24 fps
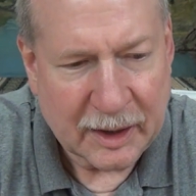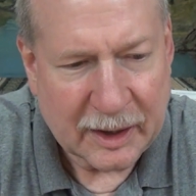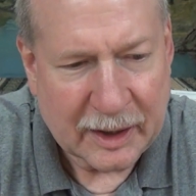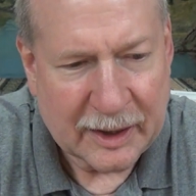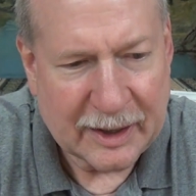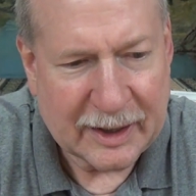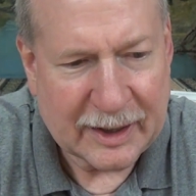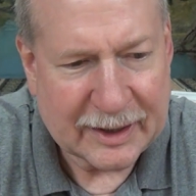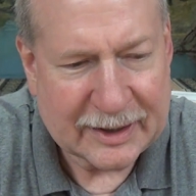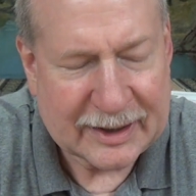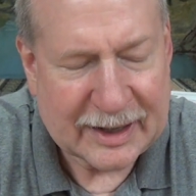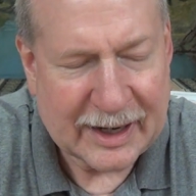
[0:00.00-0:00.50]

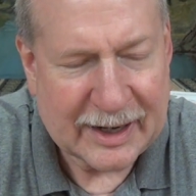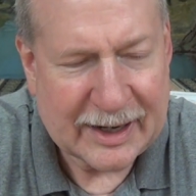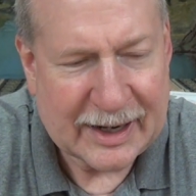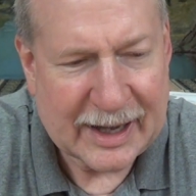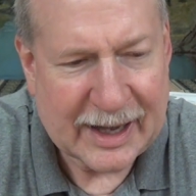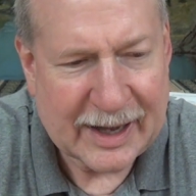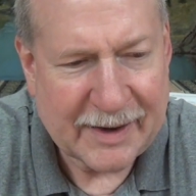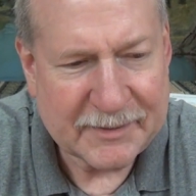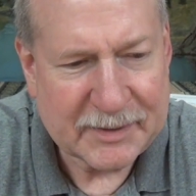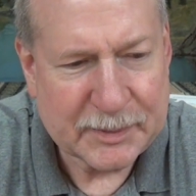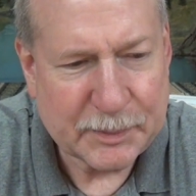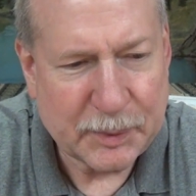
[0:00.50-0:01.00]
And I kind of
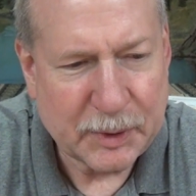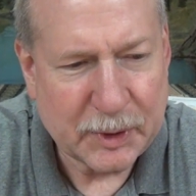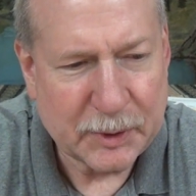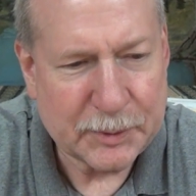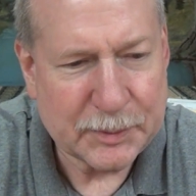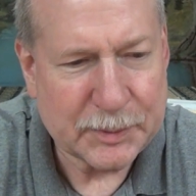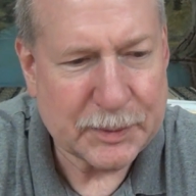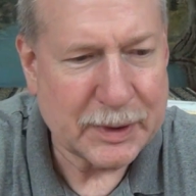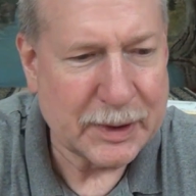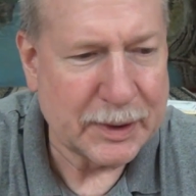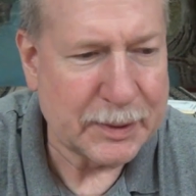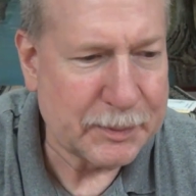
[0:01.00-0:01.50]
have to
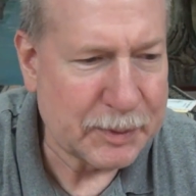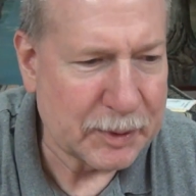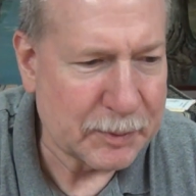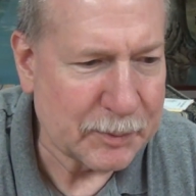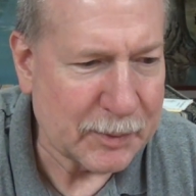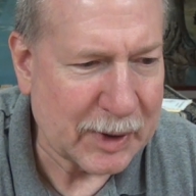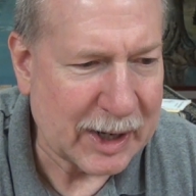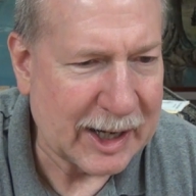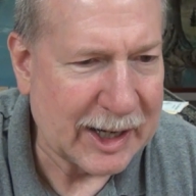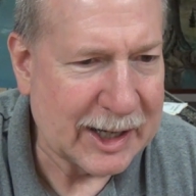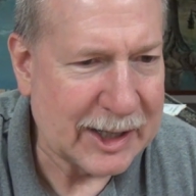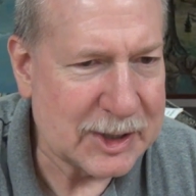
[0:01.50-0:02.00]
put, put
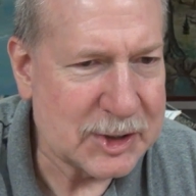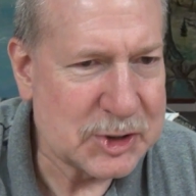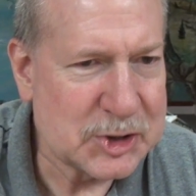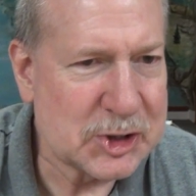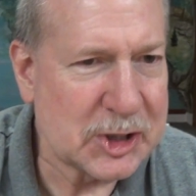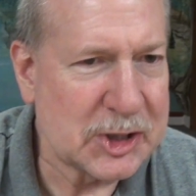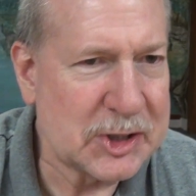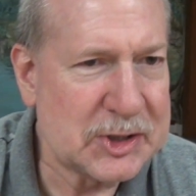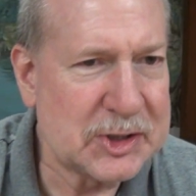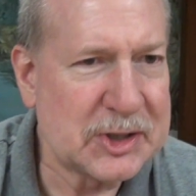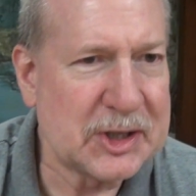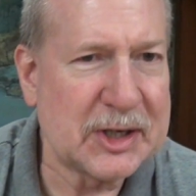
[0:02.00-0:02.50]
my
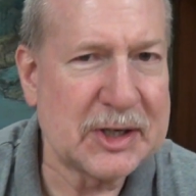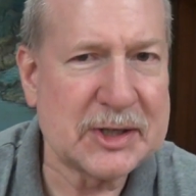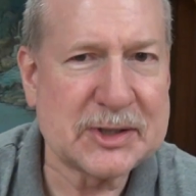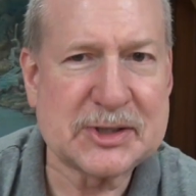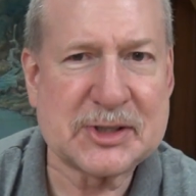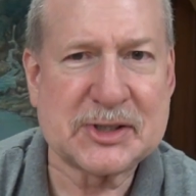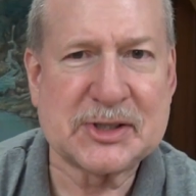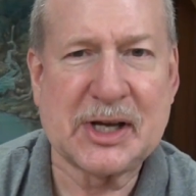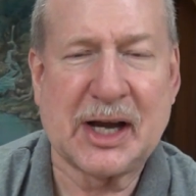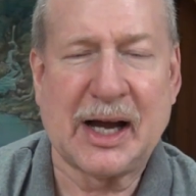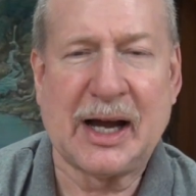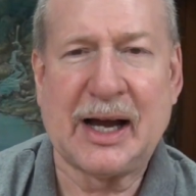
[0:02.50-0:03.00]
agenda
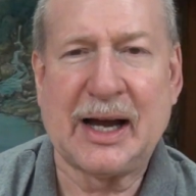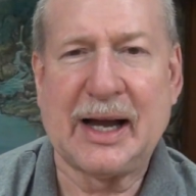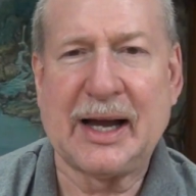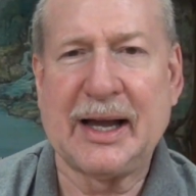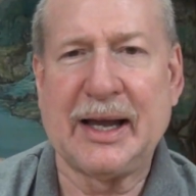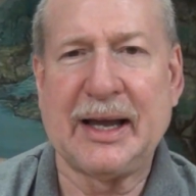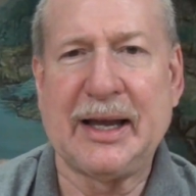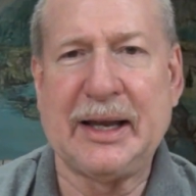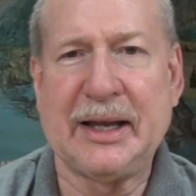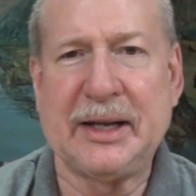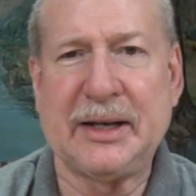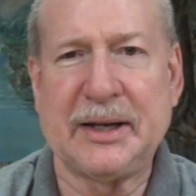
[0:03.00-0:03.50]

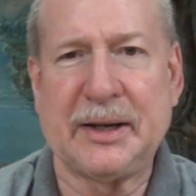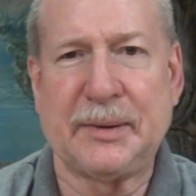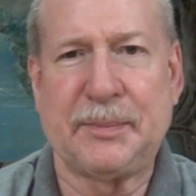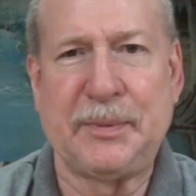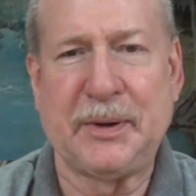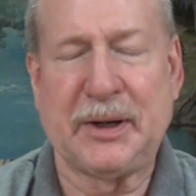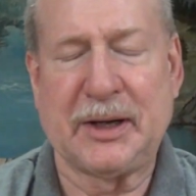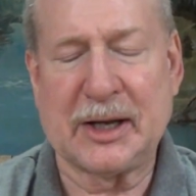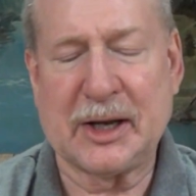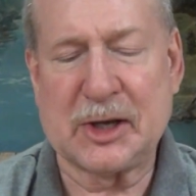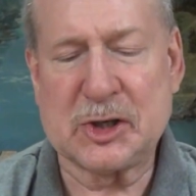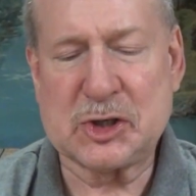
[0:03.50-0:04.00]
aside
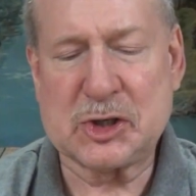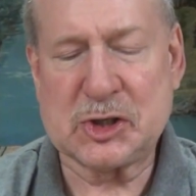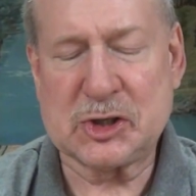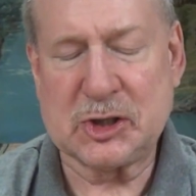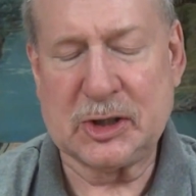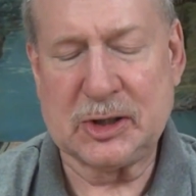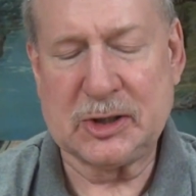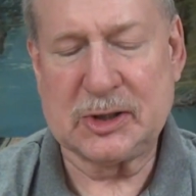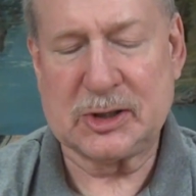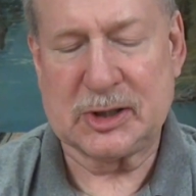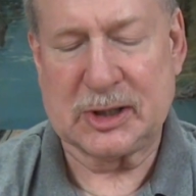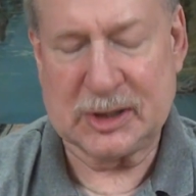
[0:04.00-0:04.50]
because
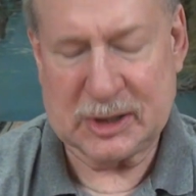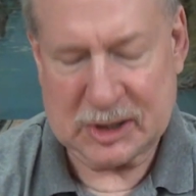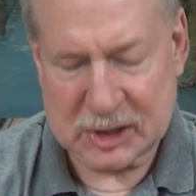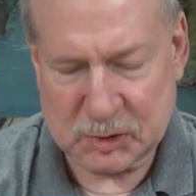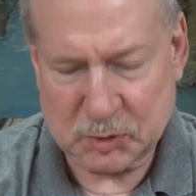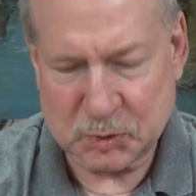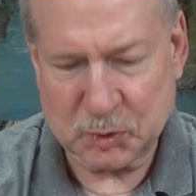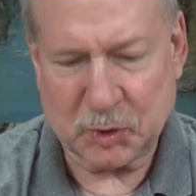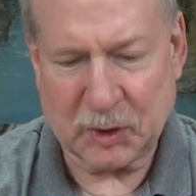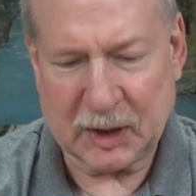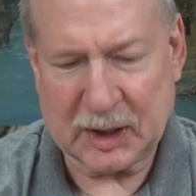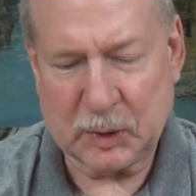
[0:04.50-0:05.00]
she, she
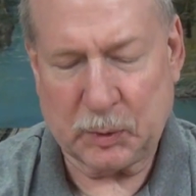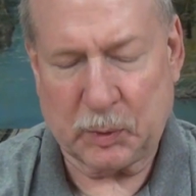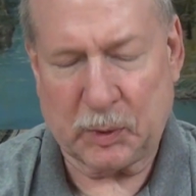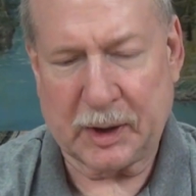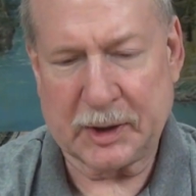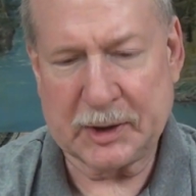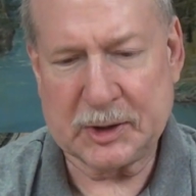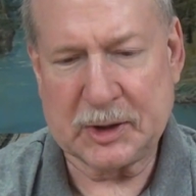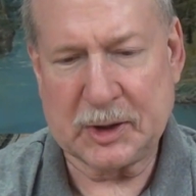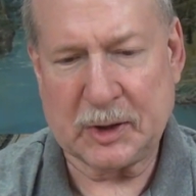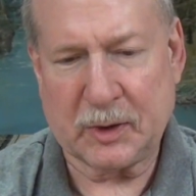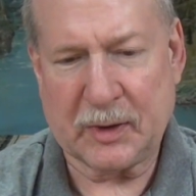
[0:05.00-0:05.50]
just really
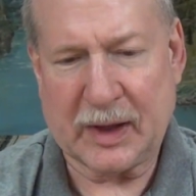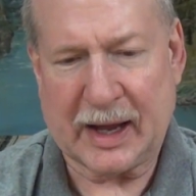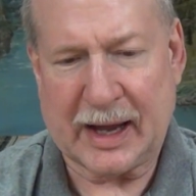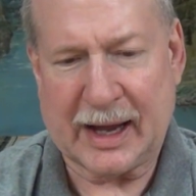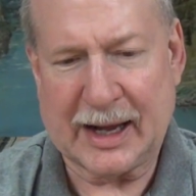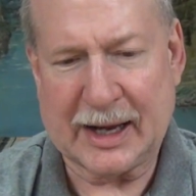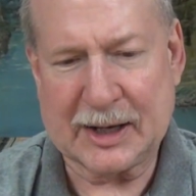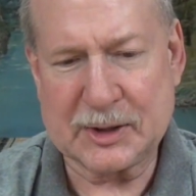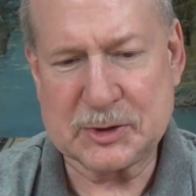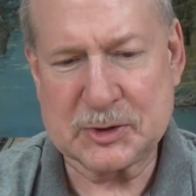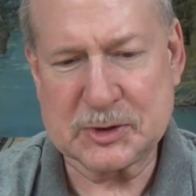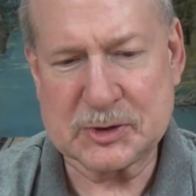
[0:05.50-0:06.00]
wanted to know the
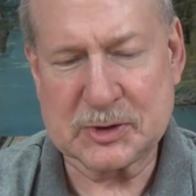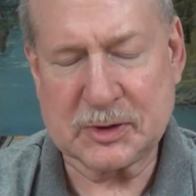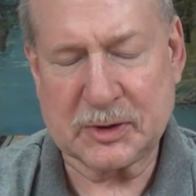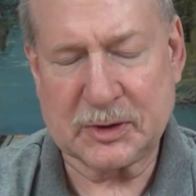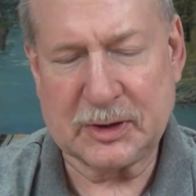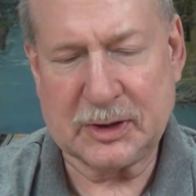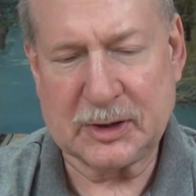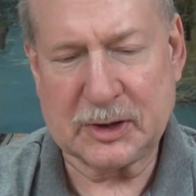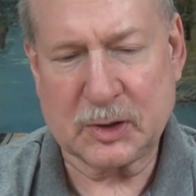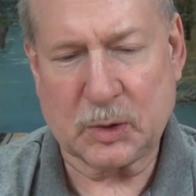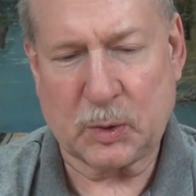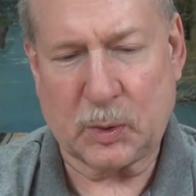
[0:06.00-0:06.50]
answers of
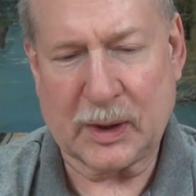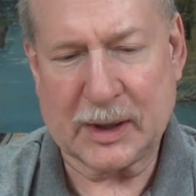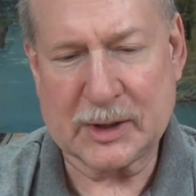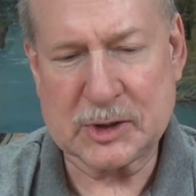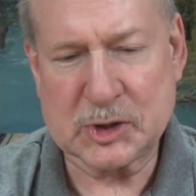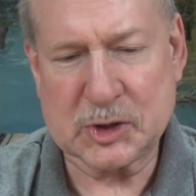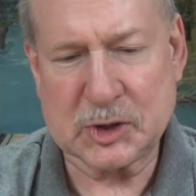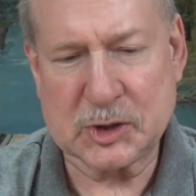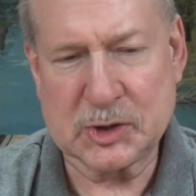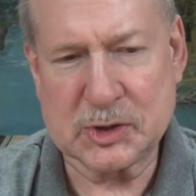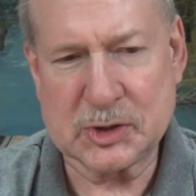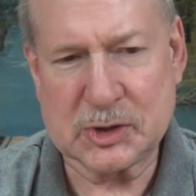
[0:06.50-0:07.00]
these
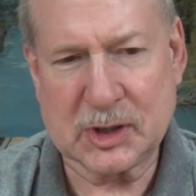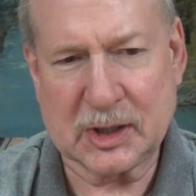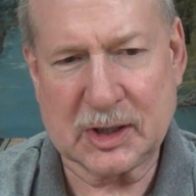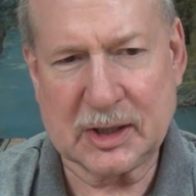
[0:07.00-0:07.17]
questions.